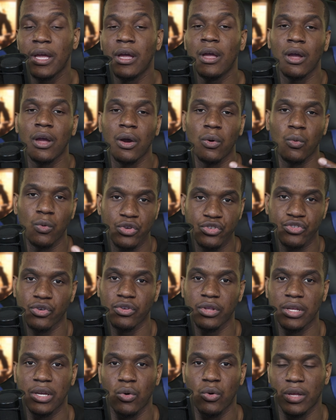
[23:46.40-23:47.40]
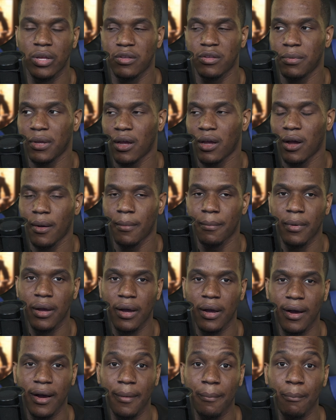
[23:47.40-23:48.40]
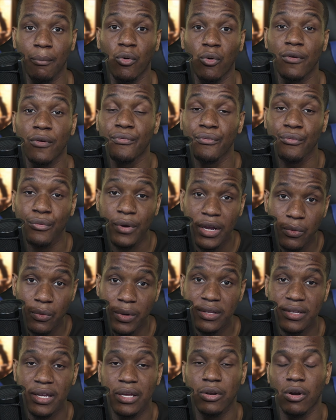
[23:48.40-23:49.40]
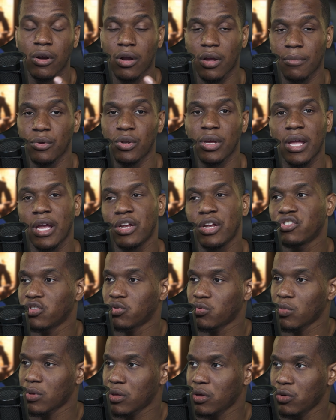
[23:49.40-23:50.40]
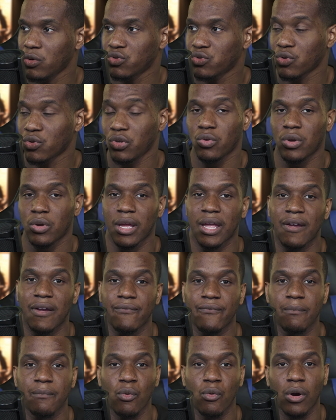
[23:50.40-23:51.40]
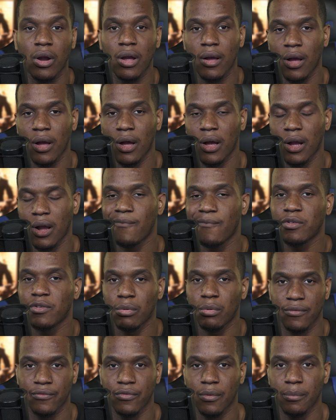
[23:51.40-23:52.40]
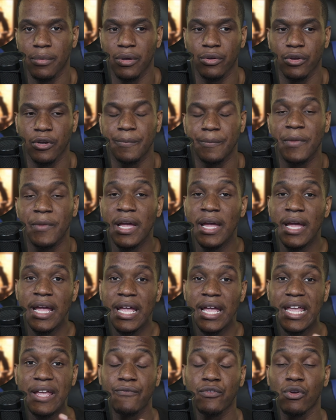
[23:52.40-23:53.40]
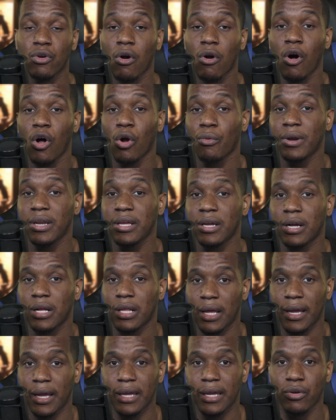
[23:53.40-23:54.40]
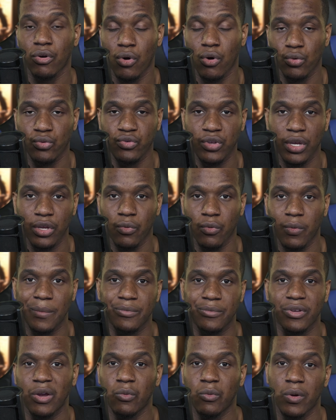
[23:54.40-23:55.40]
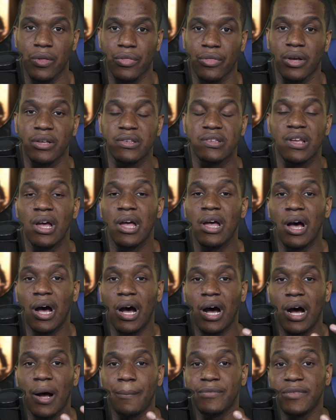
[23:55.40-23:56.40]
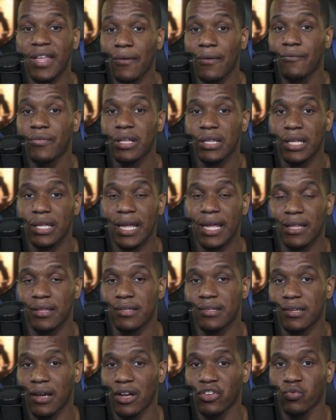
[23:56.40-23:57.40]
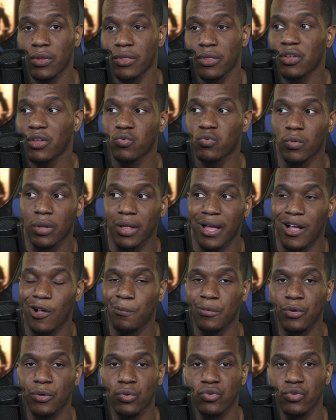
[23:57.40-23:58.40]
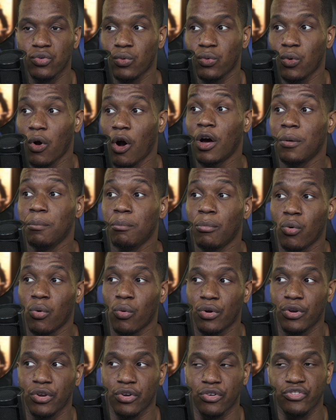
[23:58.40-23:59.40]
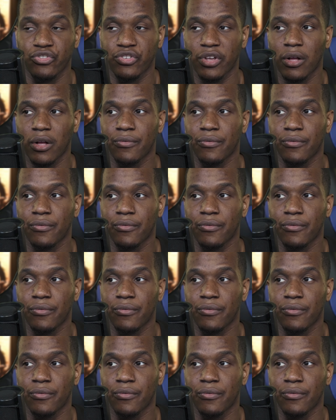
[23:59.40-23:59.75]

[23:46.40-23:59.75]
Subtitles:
we're certainly going to become more frequent in our communications with you so you can get more comfortable and familiar. If you're already a client hosting your website with us, definitely get in touch with us. We'll help you to onboard yourself,